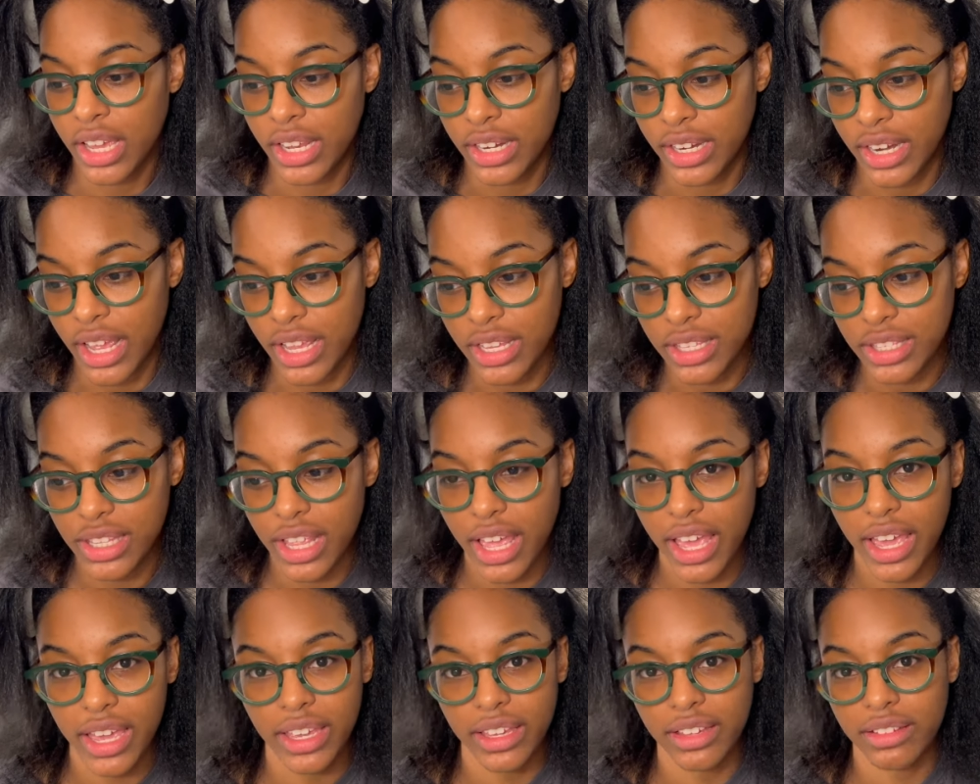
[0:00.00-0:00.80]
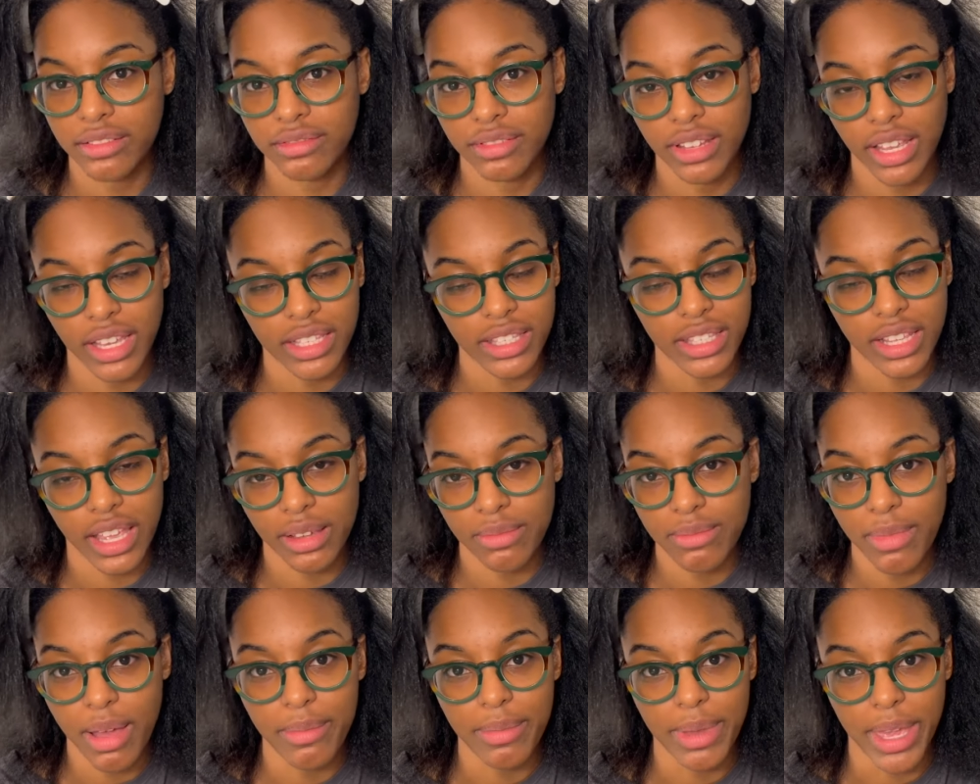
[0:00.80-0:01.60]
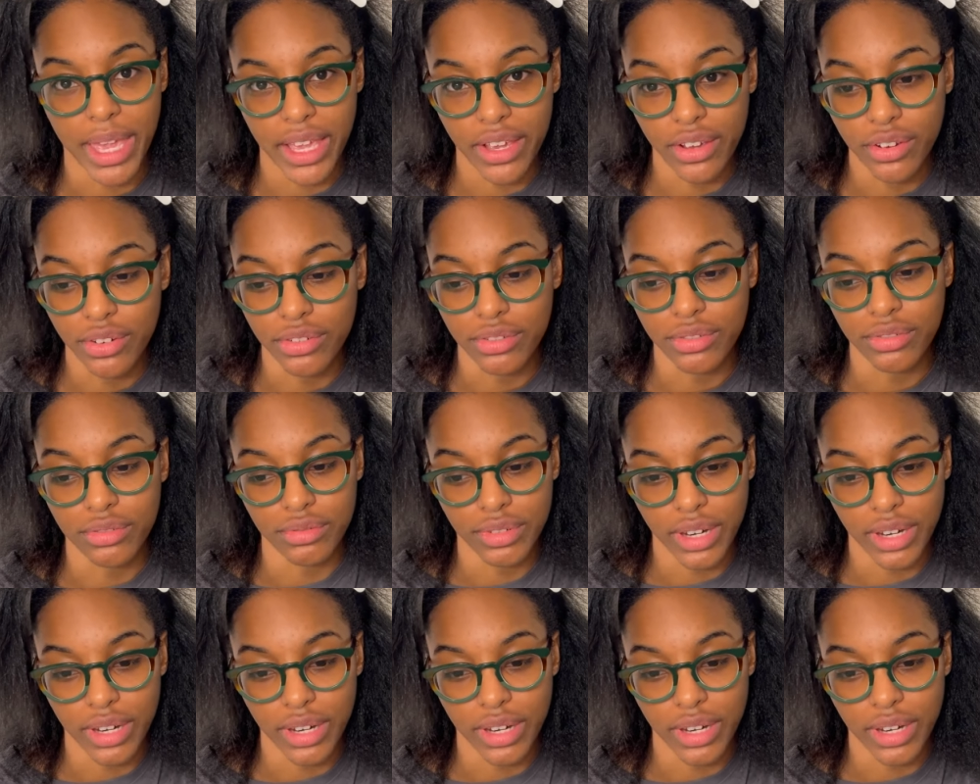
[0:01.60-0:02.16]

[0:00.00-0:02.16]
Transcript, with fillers: That's like that's like my main goal.